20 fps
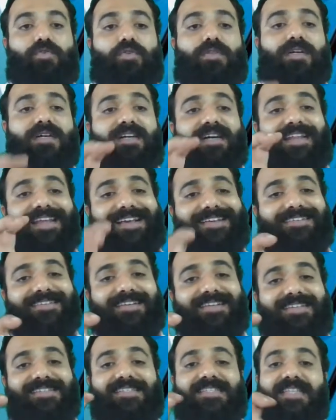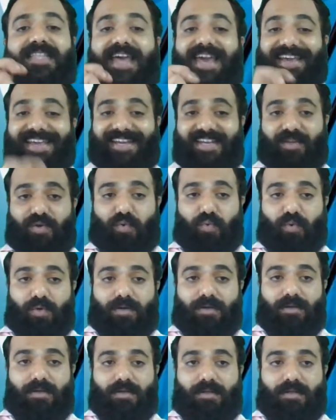negative
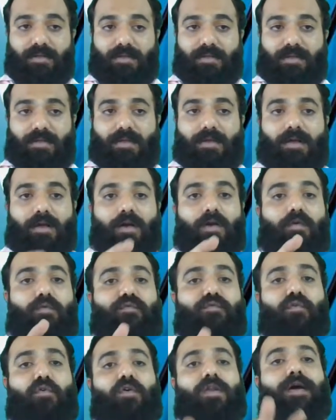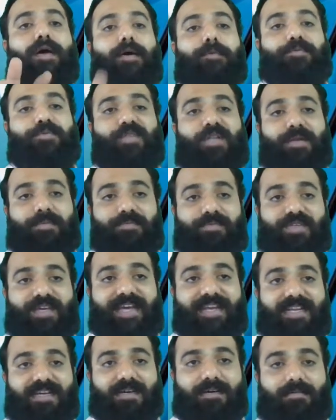for upstream side,
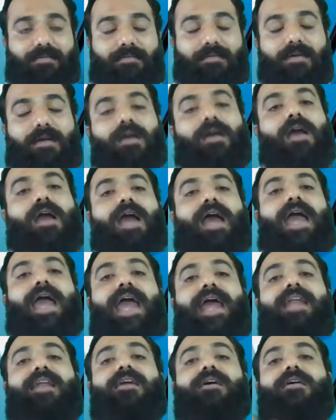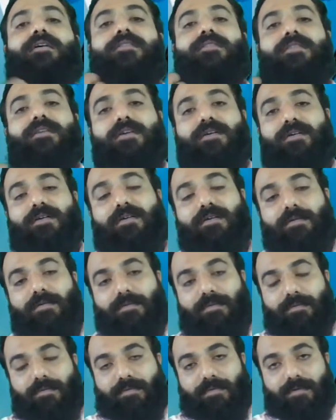and the
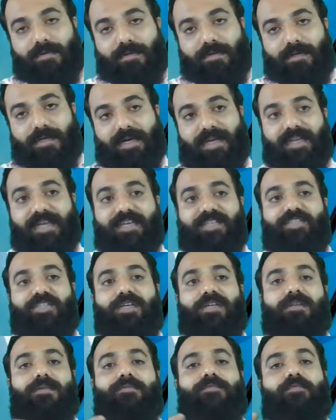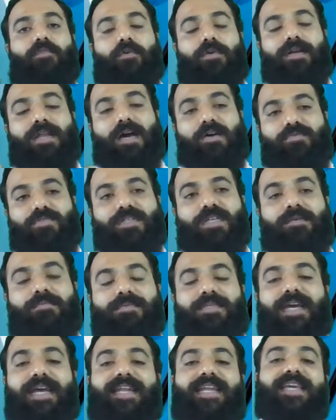correction for downstream side is
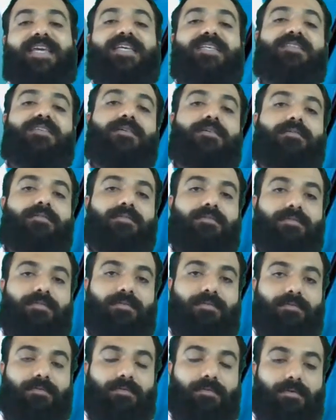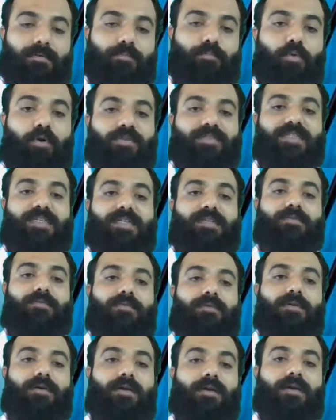positive. In
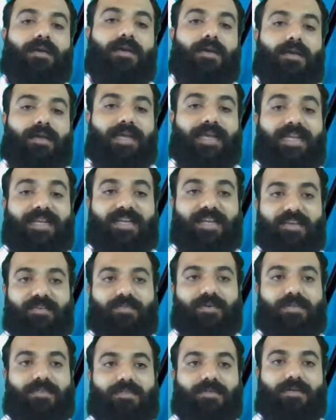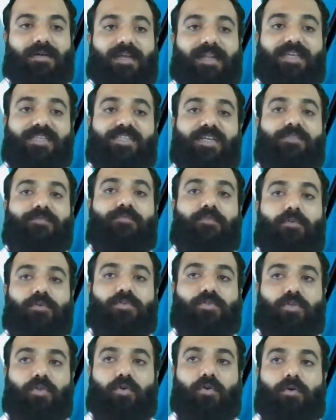reverse, correction for slope is
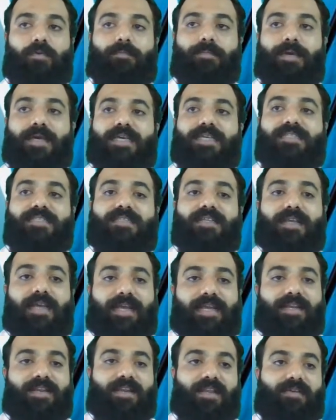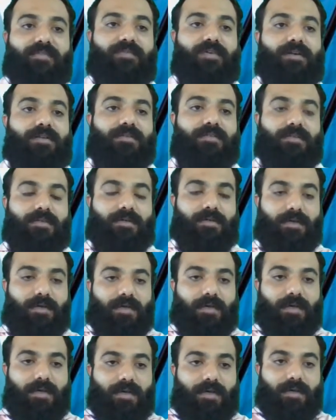in reverse.
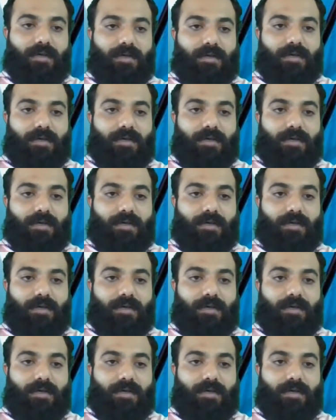Done.